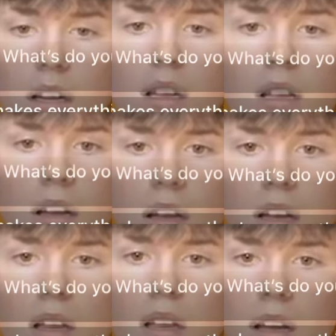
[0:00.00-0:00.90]

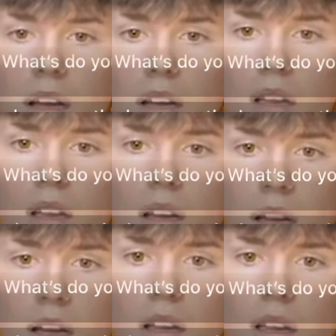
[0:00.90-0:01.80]

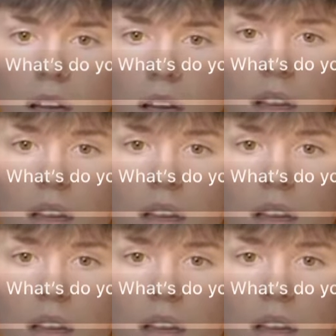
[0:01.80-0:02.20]
(silence)